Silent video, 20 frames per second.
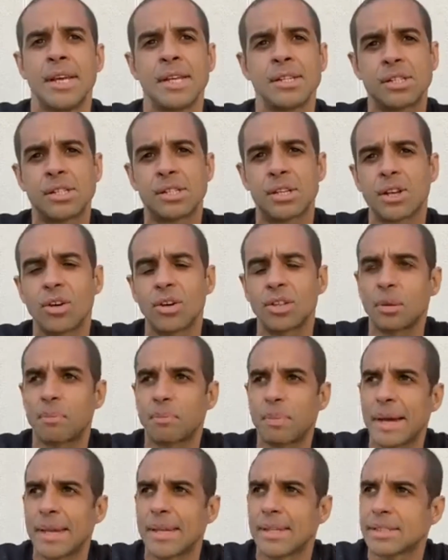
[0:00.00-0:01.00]
So there's a lot of
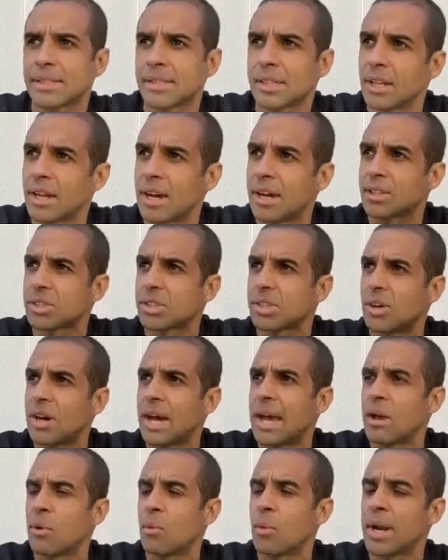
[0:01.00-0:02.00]
debate. So last
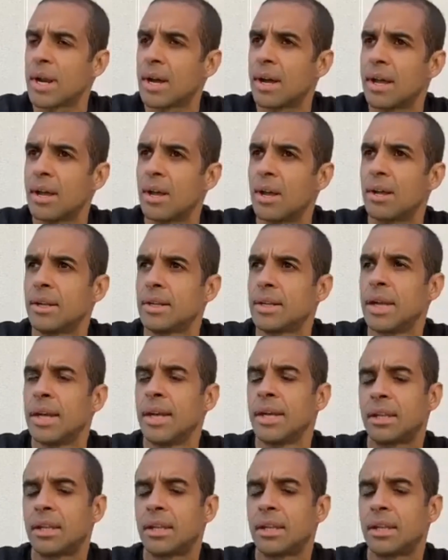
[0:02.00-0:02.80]
night when I heard